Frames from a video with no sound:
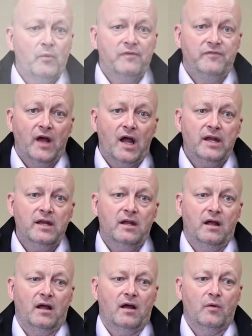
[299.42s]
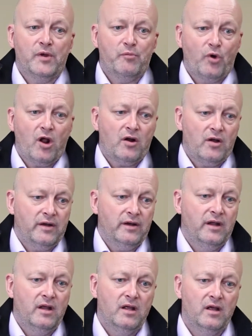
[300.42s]
we've done, we brought
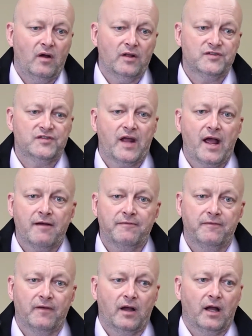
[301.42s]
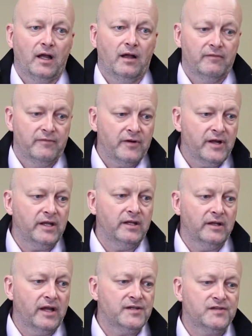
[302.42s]
on staff a very
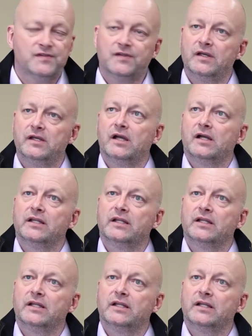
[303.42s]
nice young